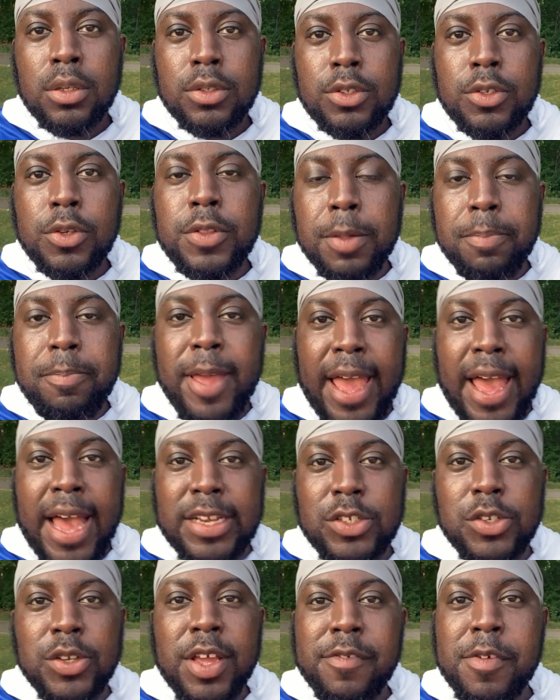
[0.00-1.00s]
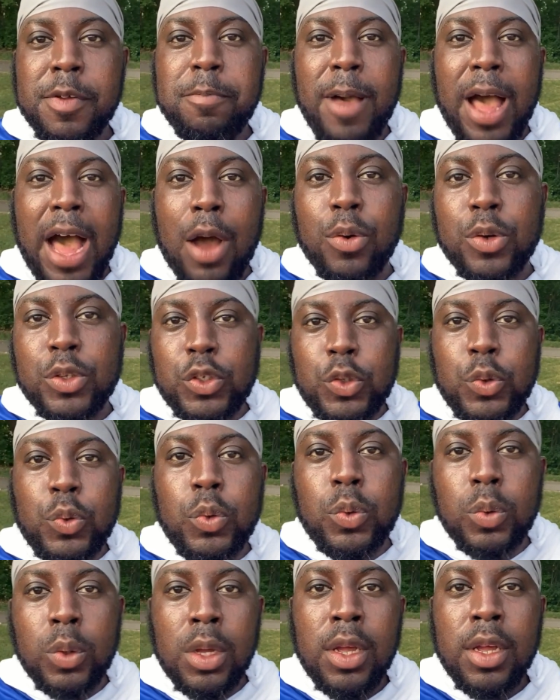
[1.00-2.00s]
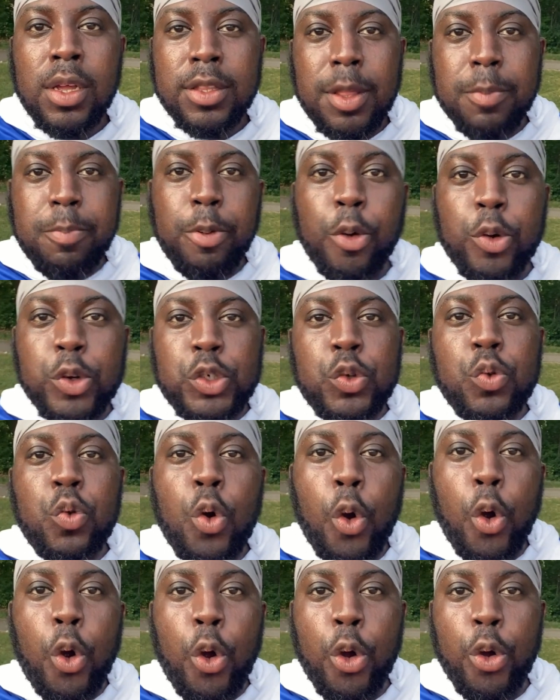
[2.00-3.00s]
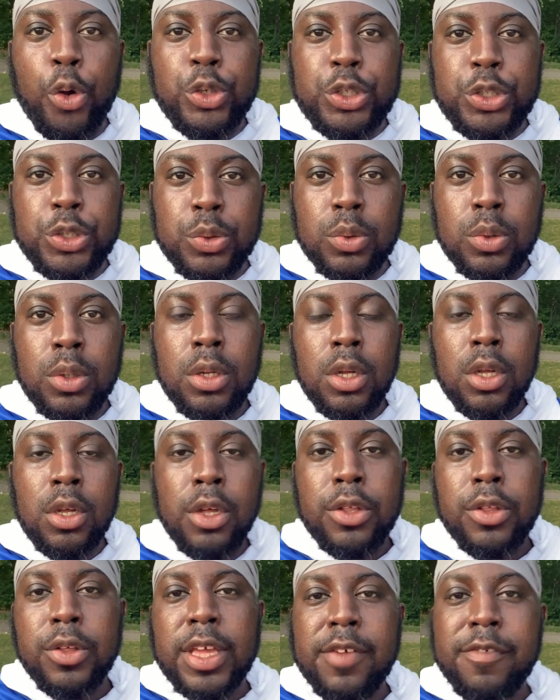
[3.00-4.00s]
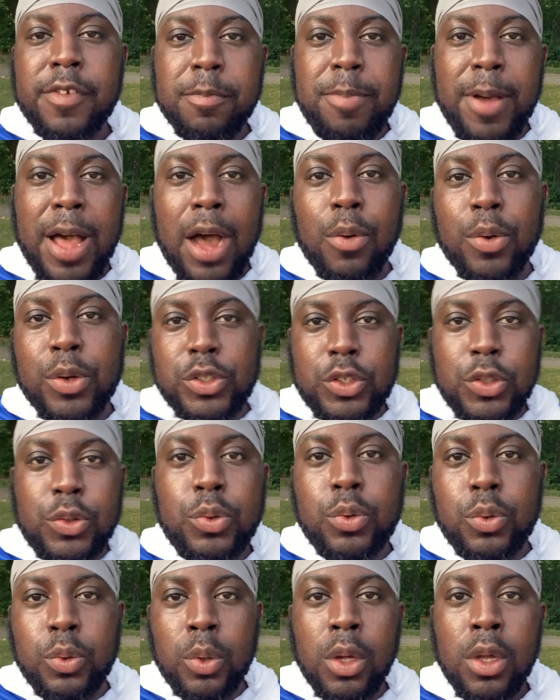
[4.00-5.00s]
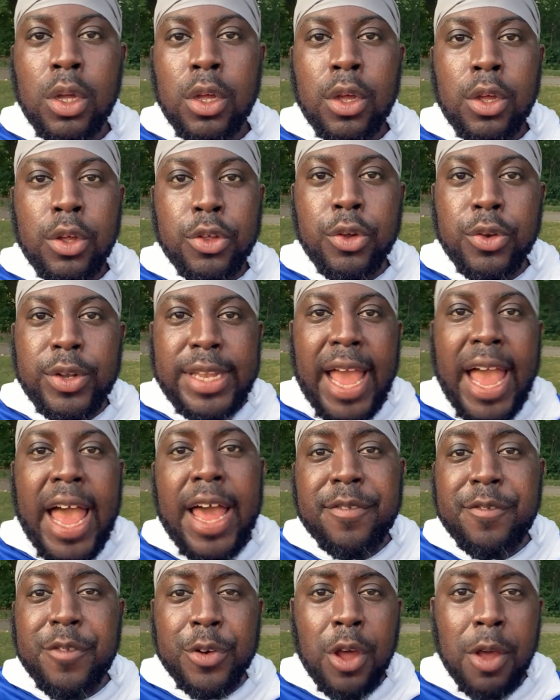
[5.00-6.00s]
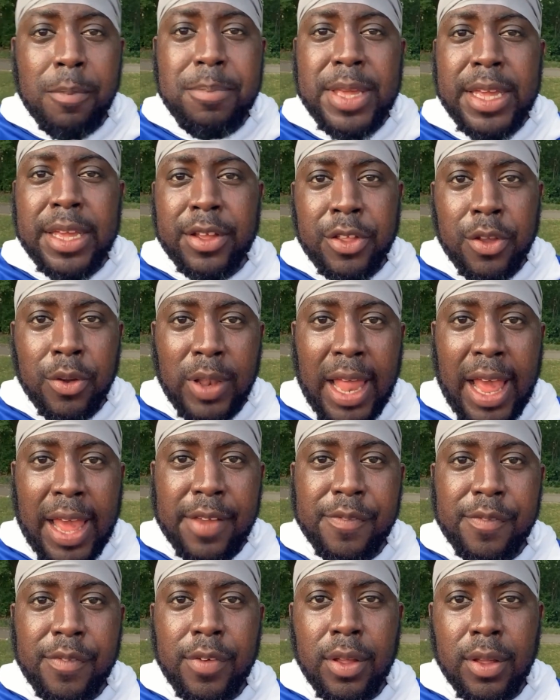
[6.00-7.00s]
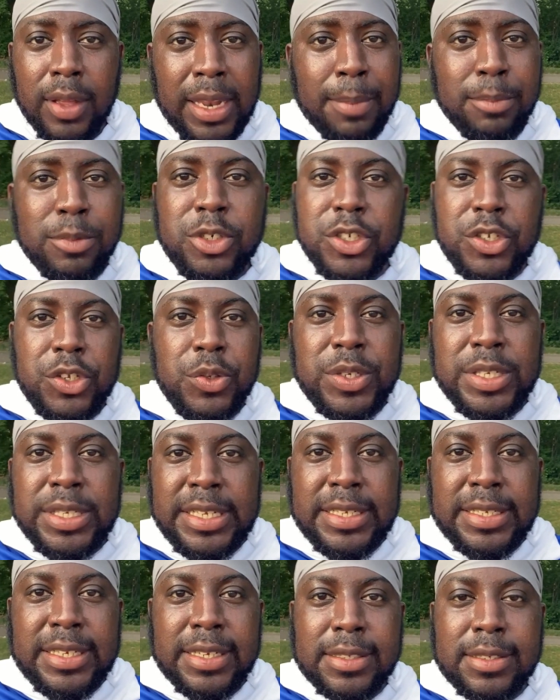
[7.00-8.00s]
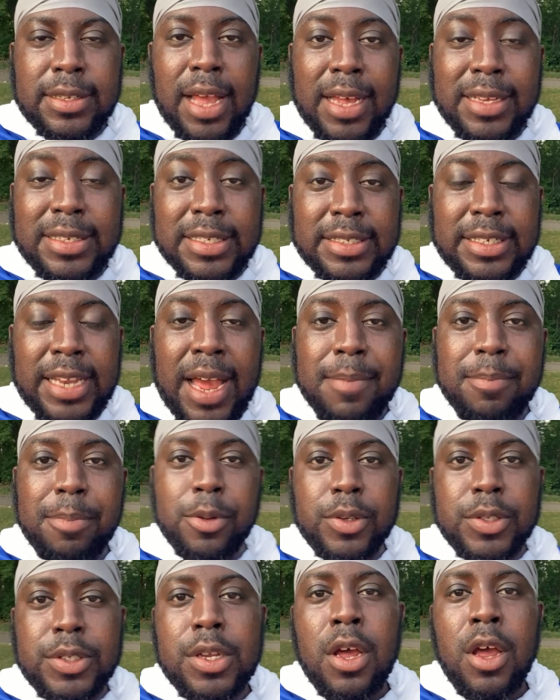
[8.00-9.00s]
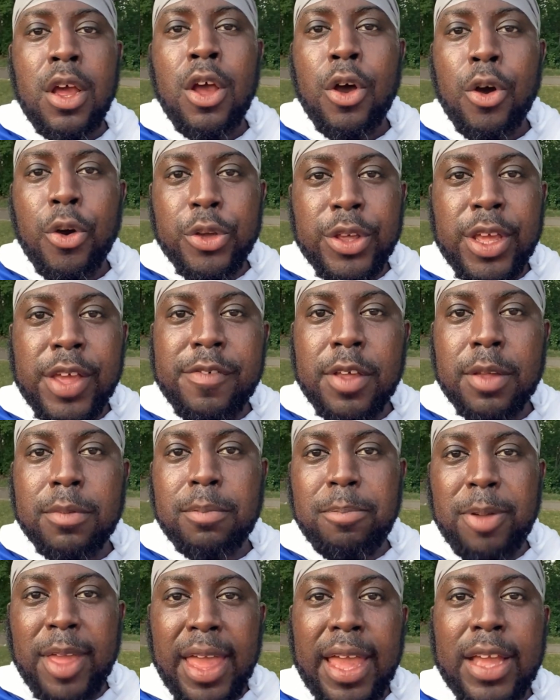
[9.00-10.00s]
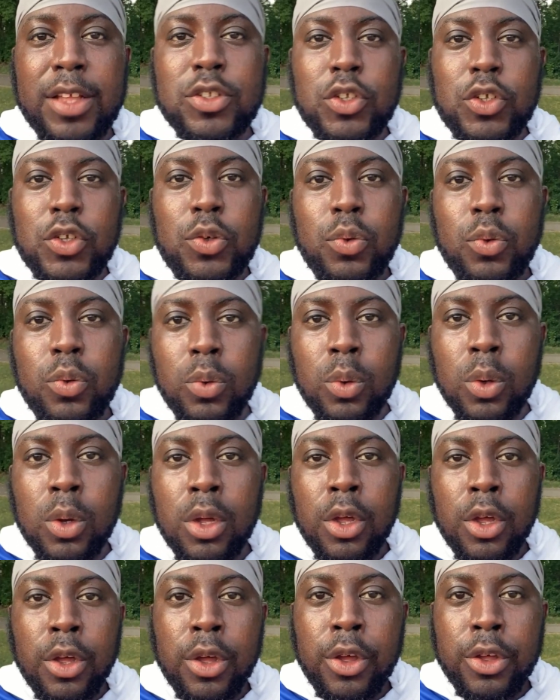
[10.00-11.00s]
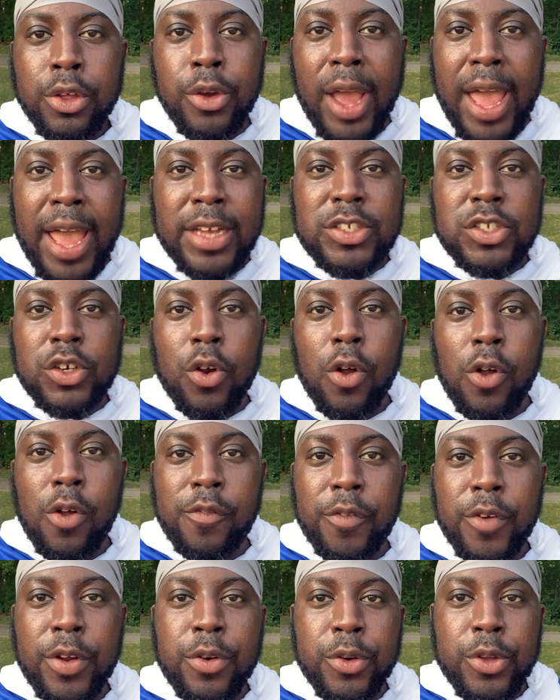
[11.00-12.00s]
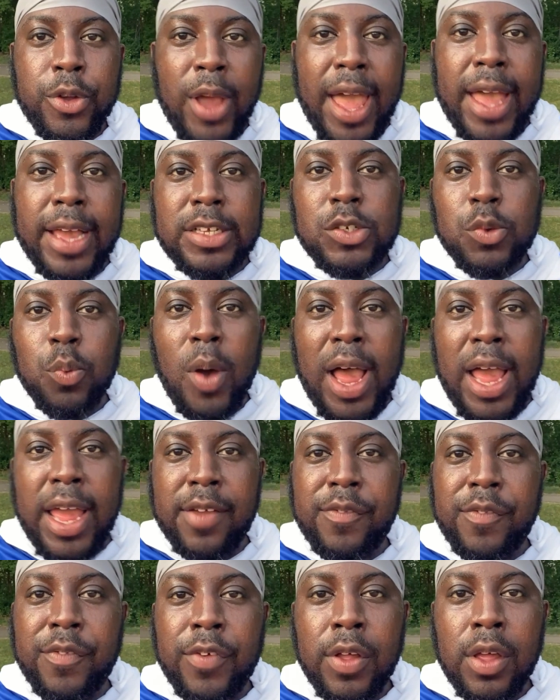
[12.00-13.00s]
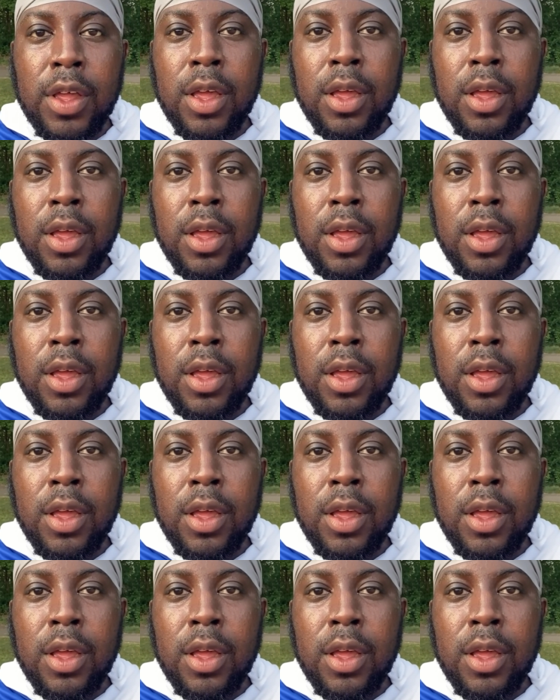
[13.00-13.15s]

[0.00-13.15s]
to the past. You're giving power to the person who hurt you. You're giving power to your dad for not being in your life. And I'm just using these as examples. Or you're giving pain to your ex-girlfriend or your ex-wife,